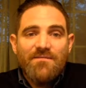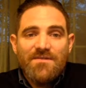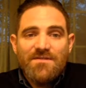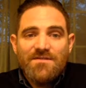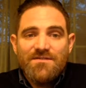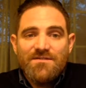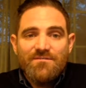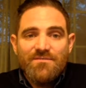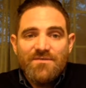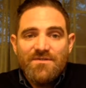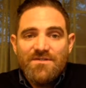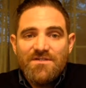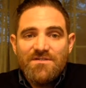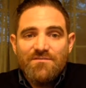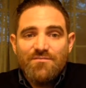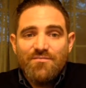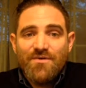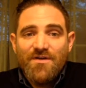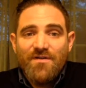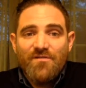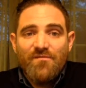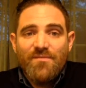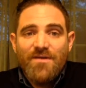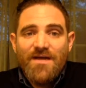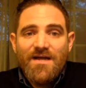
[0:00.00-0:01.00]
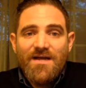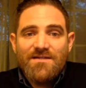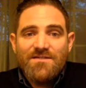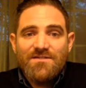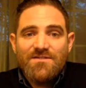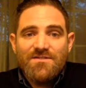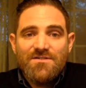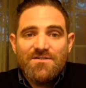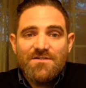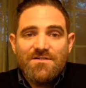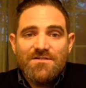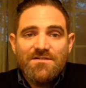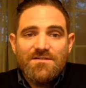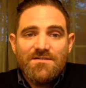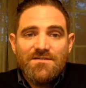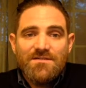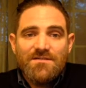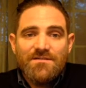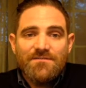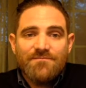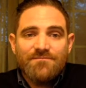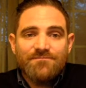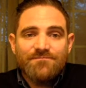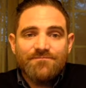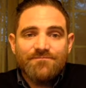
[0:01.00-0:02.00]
these will be just brief passages